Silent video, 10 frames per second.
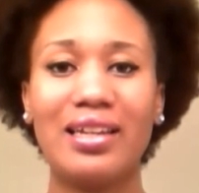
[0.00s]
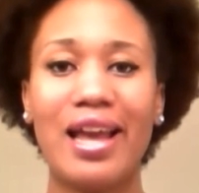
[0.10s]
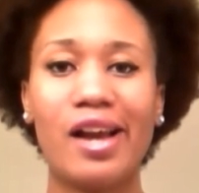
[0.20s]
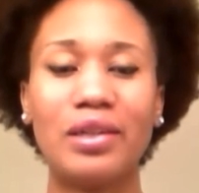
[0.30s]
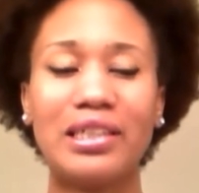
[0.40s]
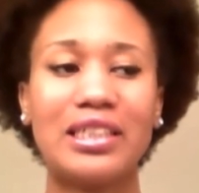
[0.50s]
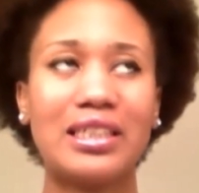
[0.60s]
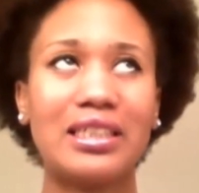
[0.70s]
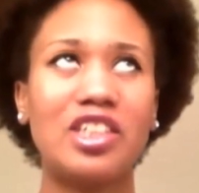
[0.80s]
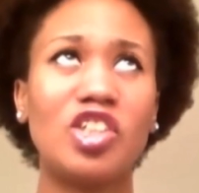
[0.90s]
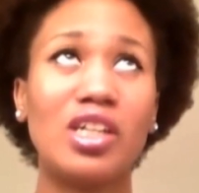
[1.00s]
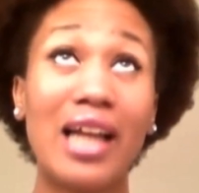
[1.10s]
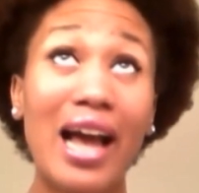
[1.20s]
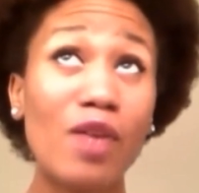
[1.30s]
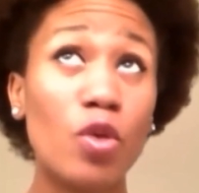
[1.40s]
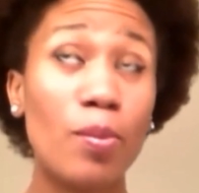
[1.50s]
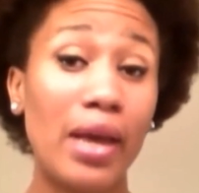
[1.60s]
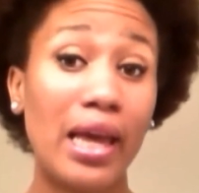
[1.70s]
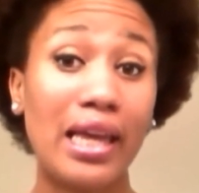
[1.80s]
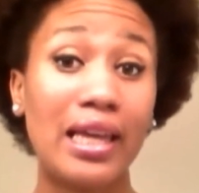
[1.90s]
Now, July will
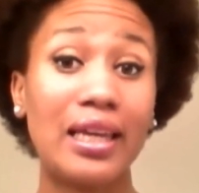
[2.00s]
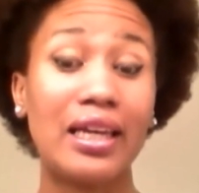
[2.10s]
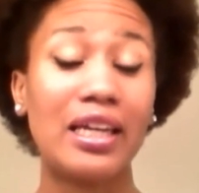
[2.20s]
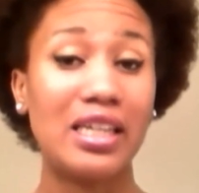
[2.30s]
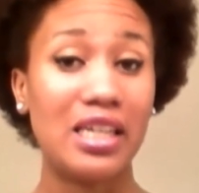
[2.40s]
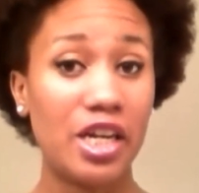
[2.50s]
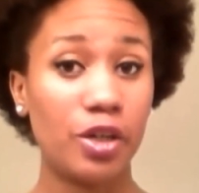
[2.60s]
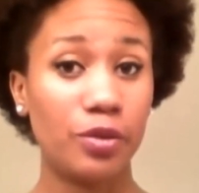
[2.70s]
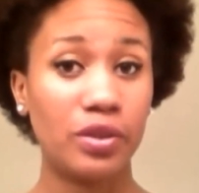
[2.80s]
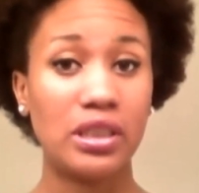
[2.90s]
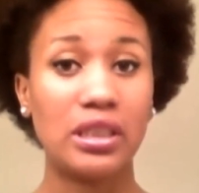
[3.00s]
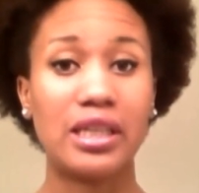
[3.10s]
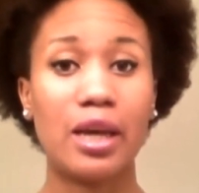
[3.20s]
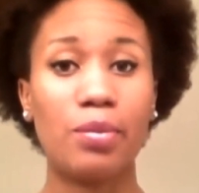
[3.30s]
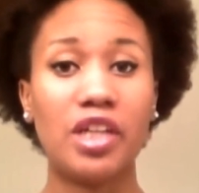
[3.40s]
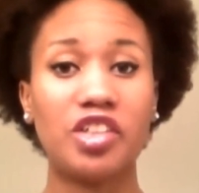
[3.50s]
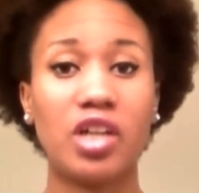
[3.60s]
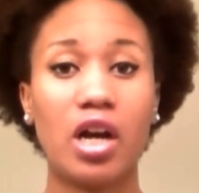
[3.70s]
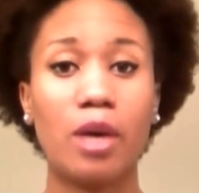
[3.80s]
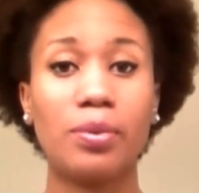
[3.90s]
make a year since I big
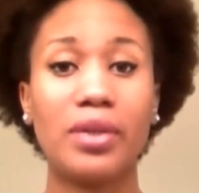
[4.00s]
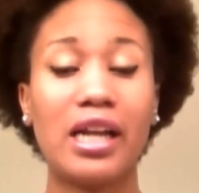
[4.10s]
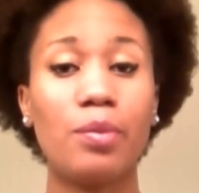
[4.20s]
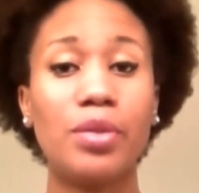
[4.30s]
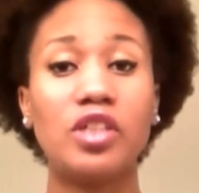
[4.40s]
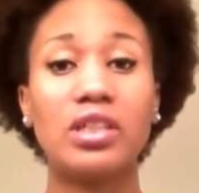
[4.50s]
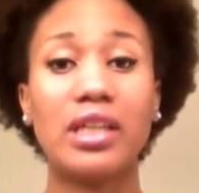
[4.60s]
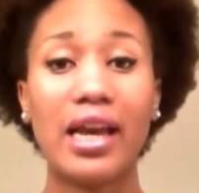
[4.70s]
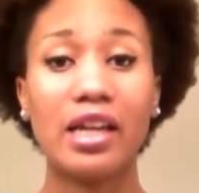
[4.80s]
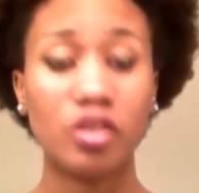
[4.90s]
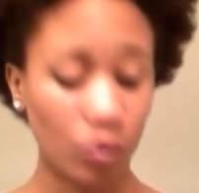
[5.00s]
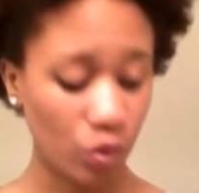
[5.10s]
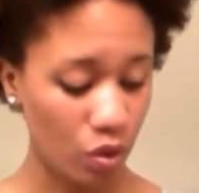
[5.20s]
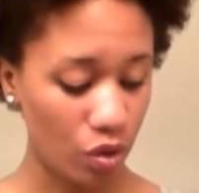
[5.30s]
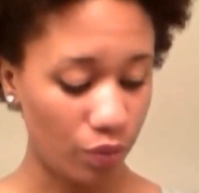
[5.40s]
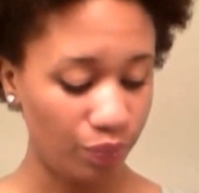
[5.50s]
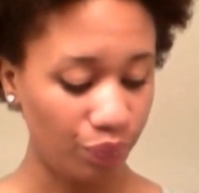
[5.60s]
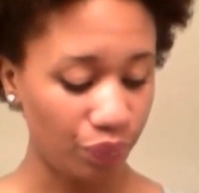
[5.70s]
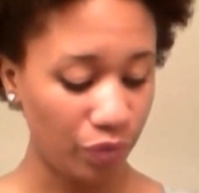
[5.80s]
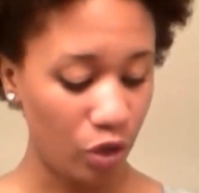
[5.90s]
chopped, and I've been using castor oil
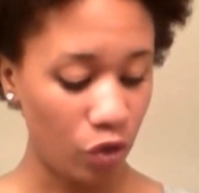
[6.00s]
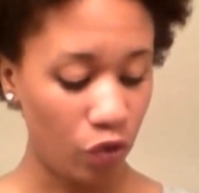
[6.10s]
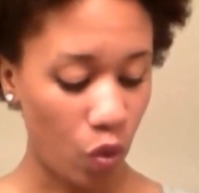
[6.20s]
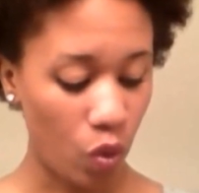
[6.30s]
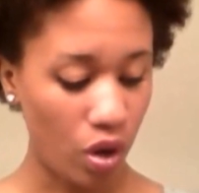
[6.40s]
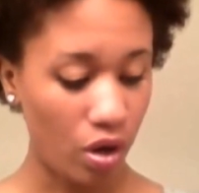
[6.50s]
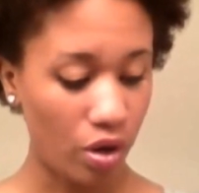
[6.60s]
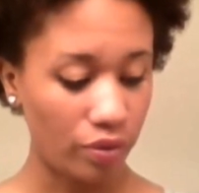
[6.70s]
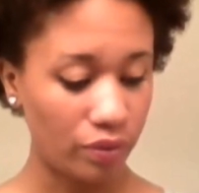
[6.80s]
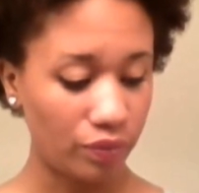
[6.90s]
for